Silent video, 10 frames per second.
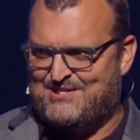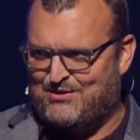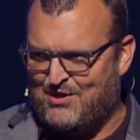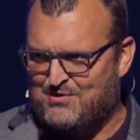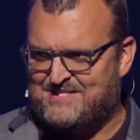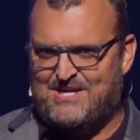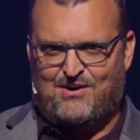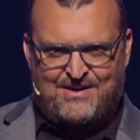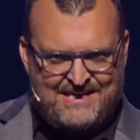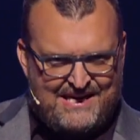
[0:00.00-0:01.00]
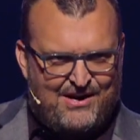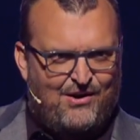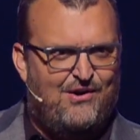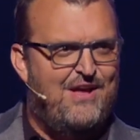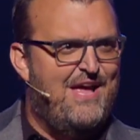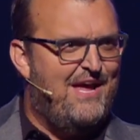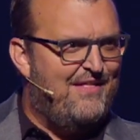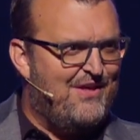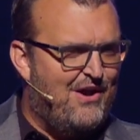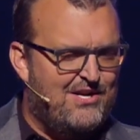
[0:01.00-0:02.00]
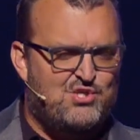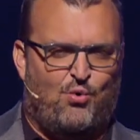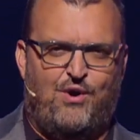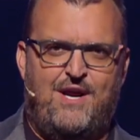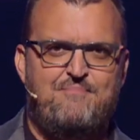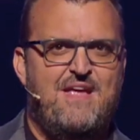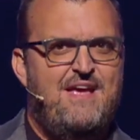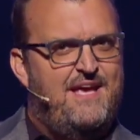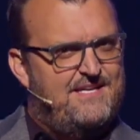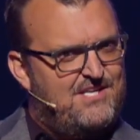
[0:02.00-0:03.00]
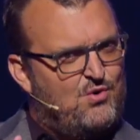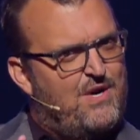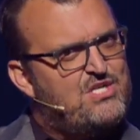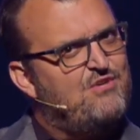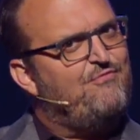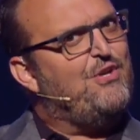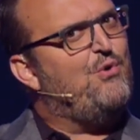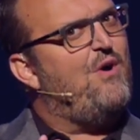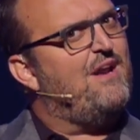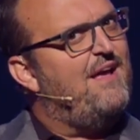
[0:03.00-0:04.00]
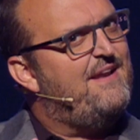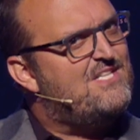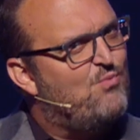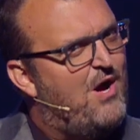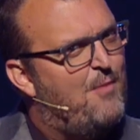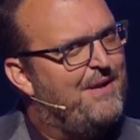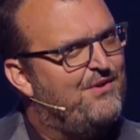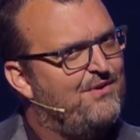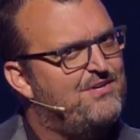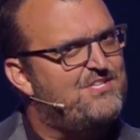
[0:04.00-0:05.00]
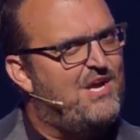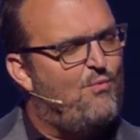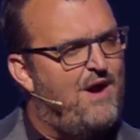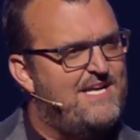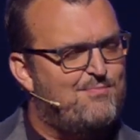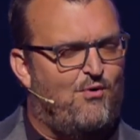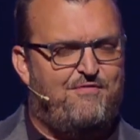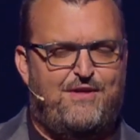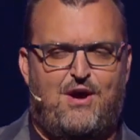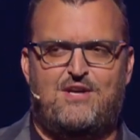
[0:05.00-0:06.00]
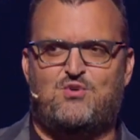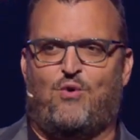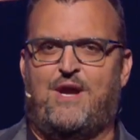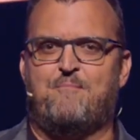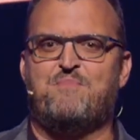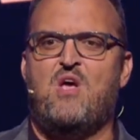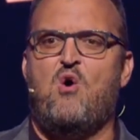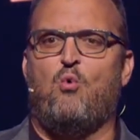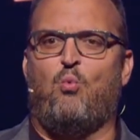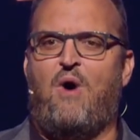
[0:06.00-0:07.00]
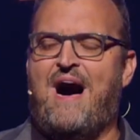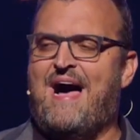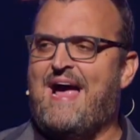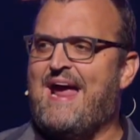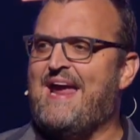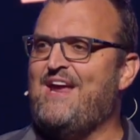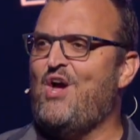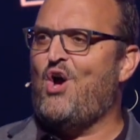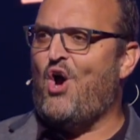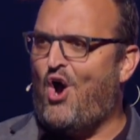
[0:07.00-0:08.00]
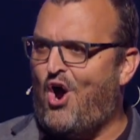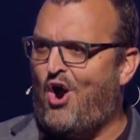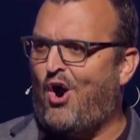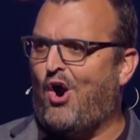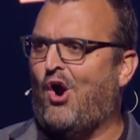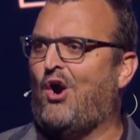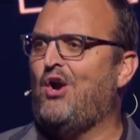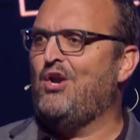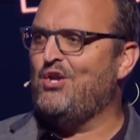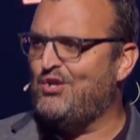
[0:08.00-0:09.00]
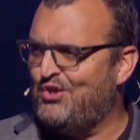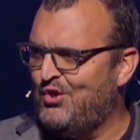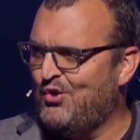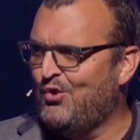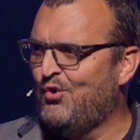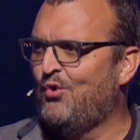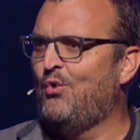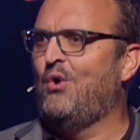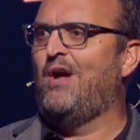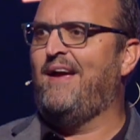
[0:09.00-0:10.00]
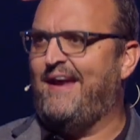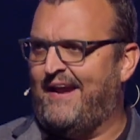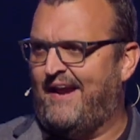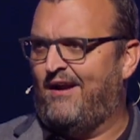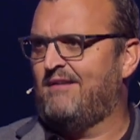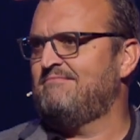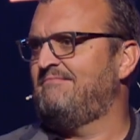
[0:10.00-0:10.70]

to those that are here in the auditorium, it is a question for you online as well, but you'll understand why it's more for the auditorium. Why are you here?